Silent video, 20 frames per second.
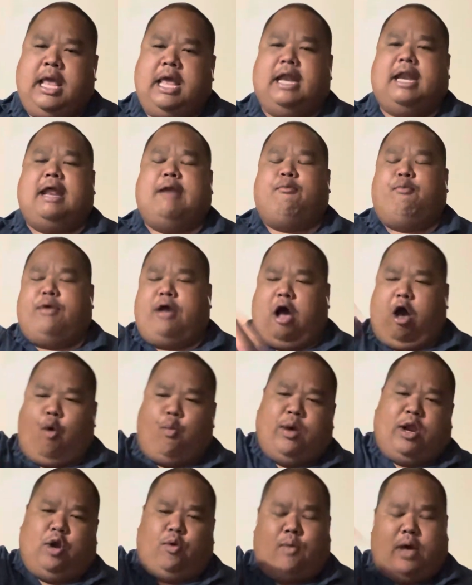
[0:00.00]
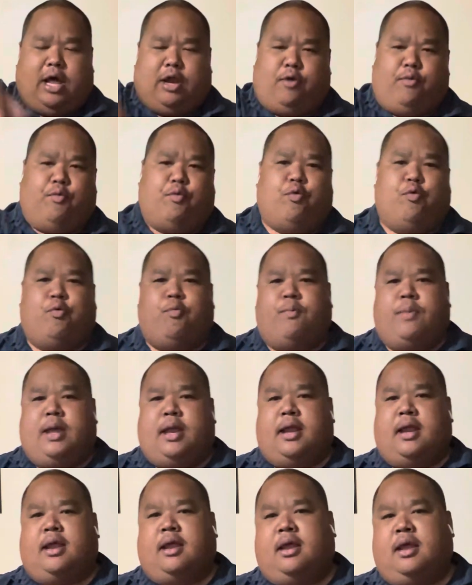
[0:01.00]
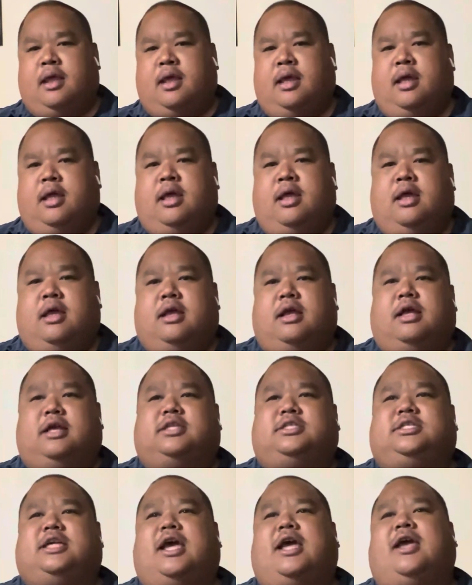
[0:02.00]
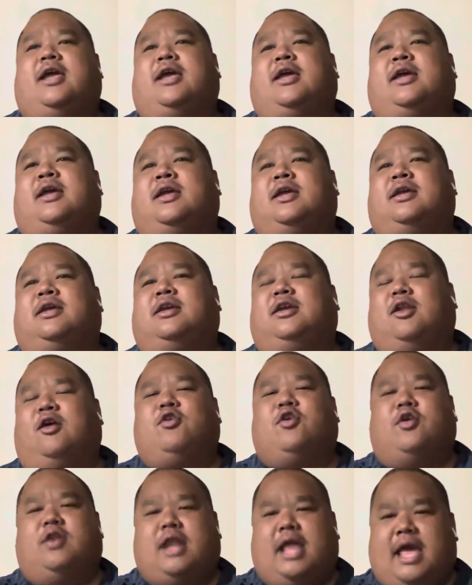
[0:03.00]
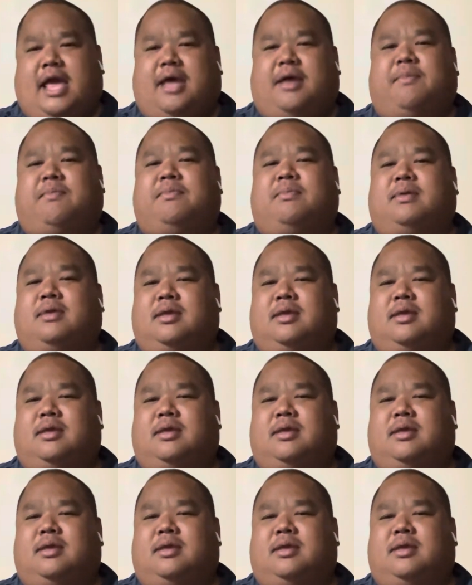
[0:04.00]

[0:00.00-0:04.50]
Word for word: Then we all went around the room and say, you know, your name